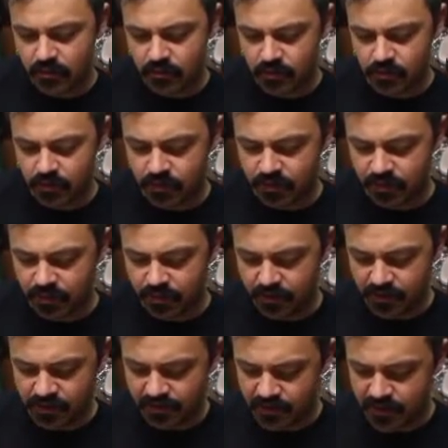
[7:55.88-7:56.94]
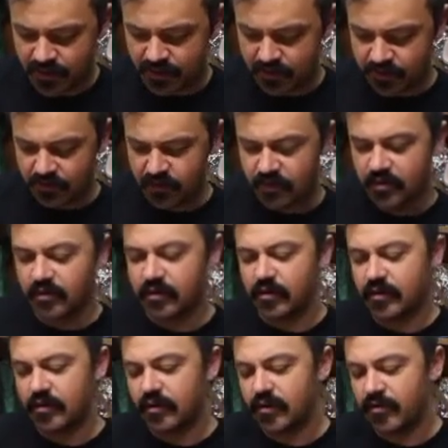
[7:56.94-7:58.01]
put the blade back in,
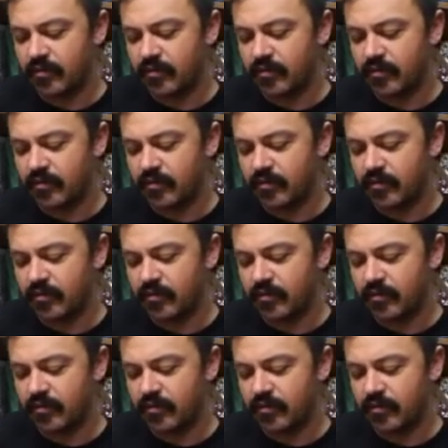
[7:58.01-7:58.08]
again